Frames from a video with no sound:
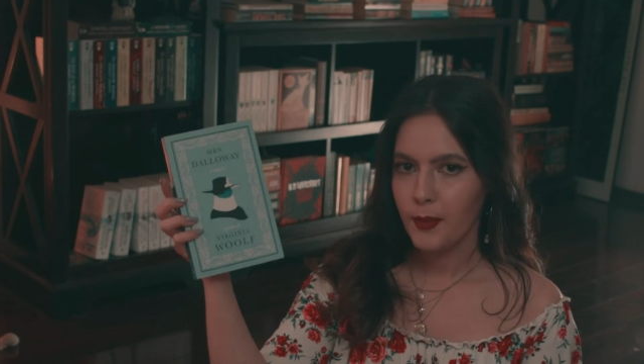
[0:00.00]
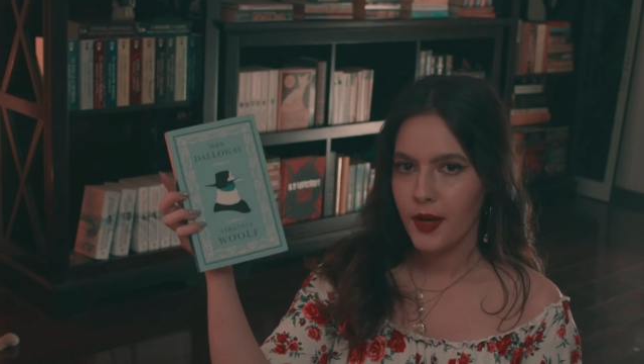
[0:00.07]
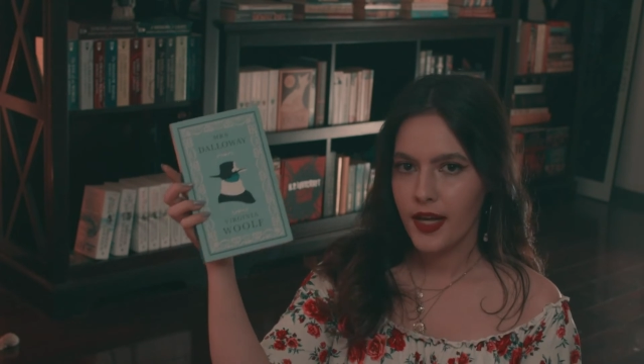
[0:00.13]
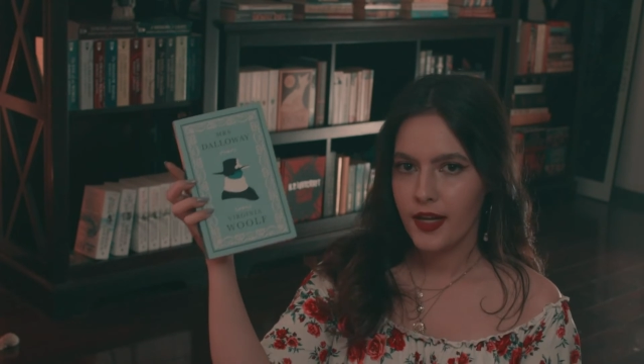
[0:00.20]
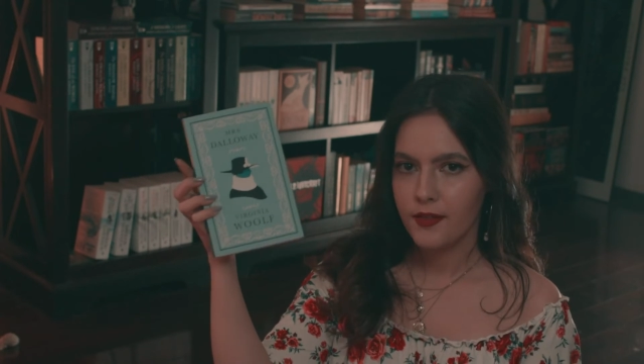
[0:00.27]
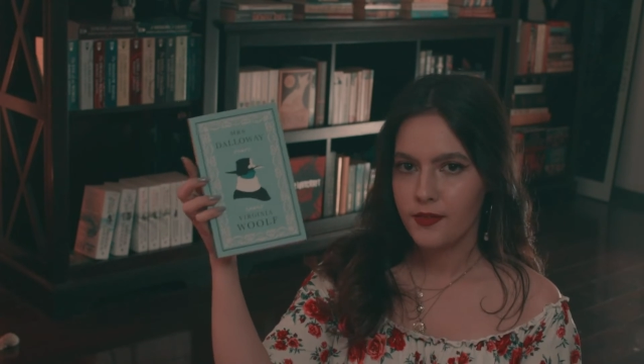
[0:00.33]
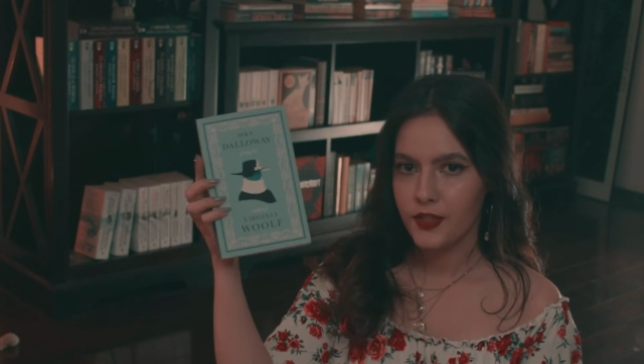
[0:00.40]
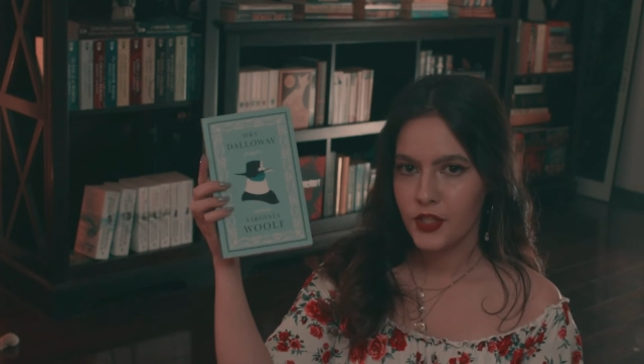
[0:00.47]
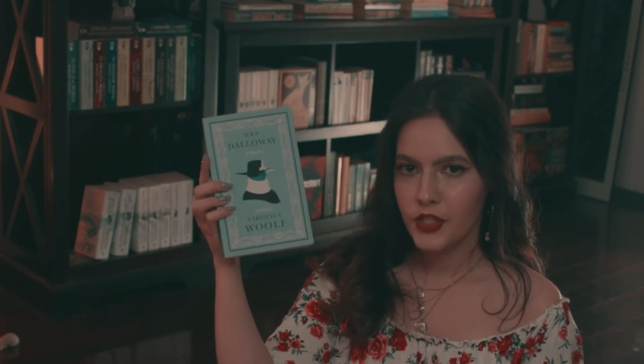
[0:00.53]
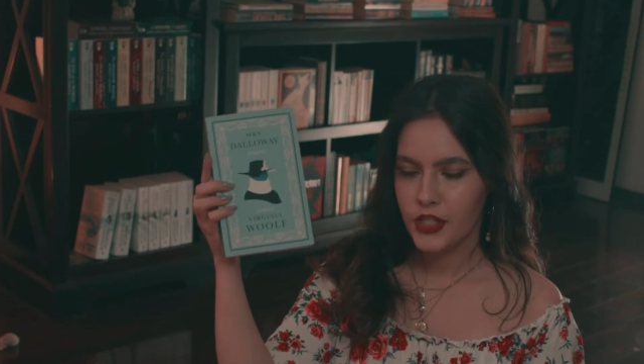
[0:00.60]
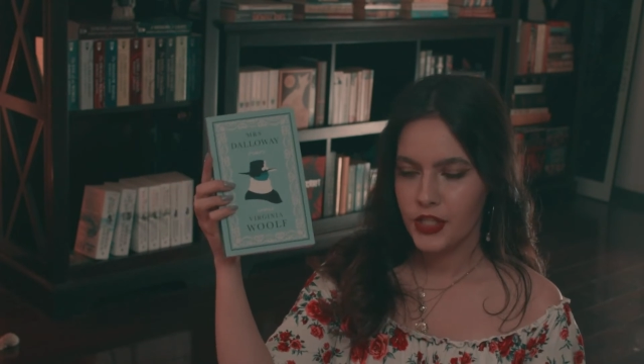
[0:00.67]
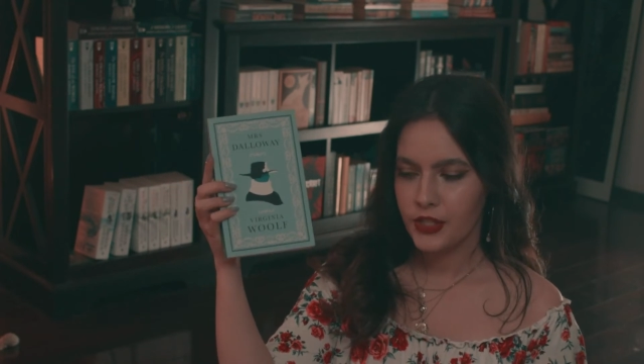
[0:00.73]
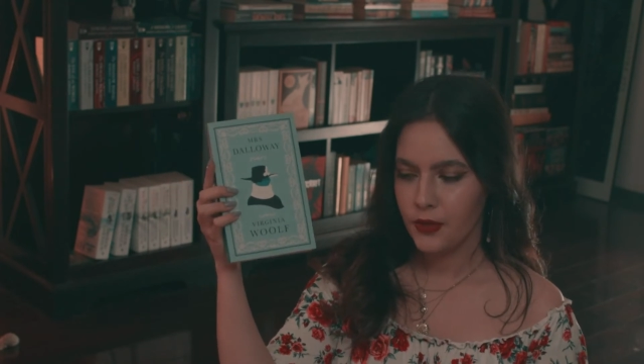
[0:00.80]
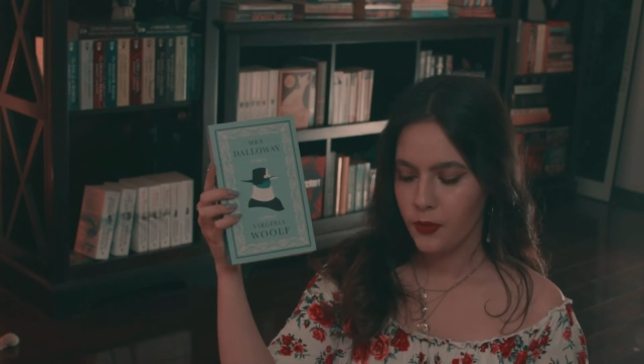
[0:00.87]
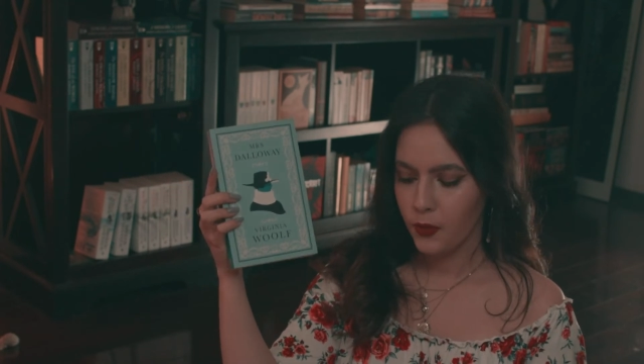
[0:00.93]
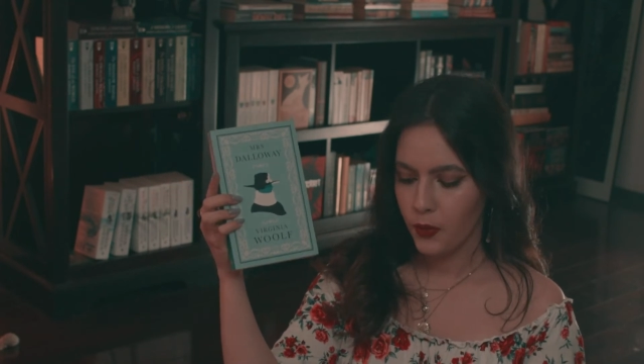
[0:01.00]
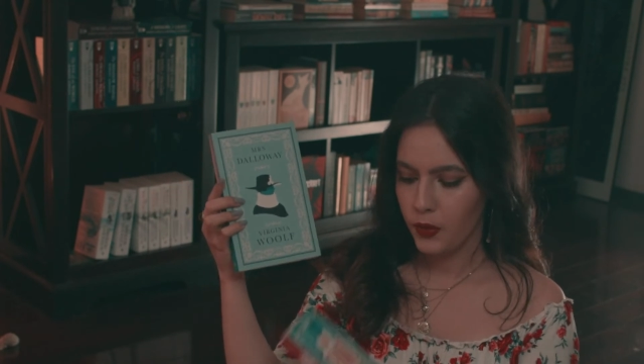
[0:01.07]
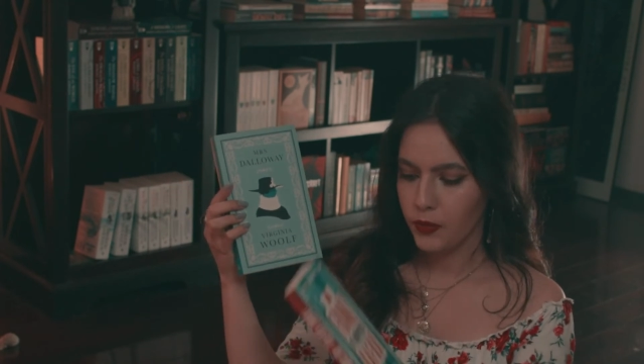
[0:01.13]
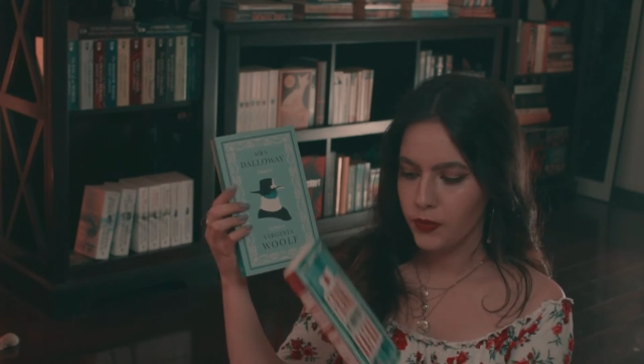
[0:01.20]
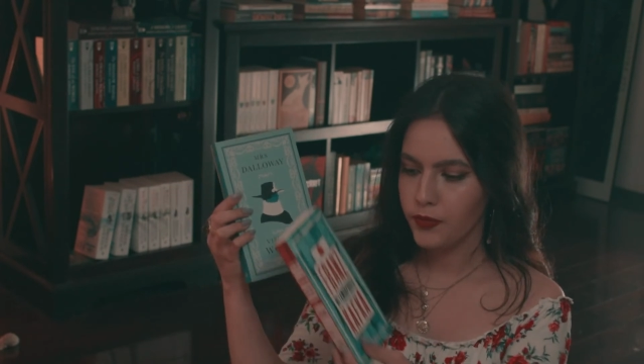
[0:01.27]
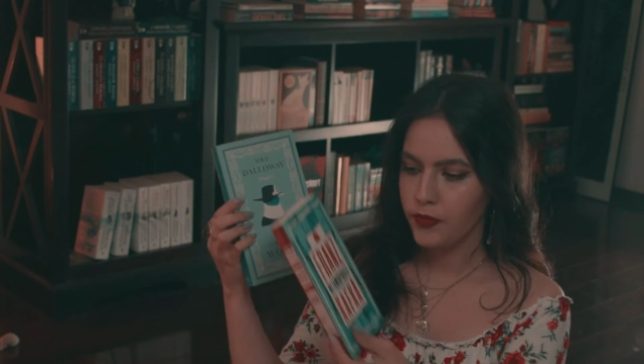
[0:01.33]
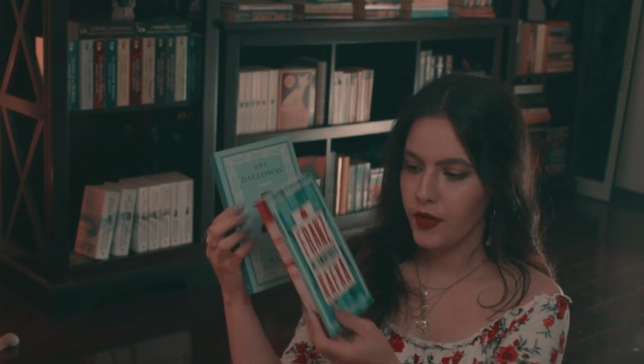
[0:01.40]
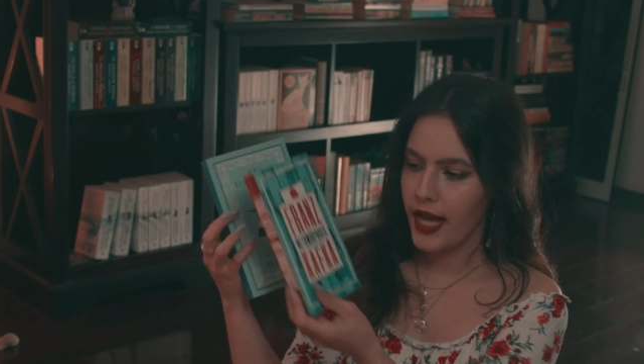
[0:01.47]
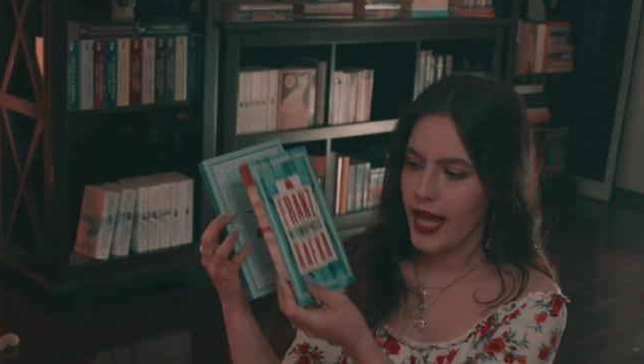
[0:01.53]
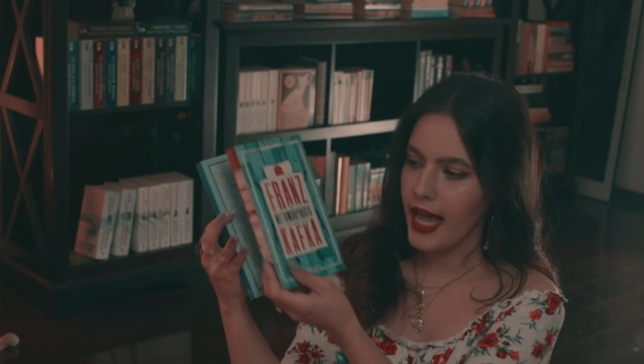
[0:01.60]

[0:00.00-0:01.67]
by Virginia Woolf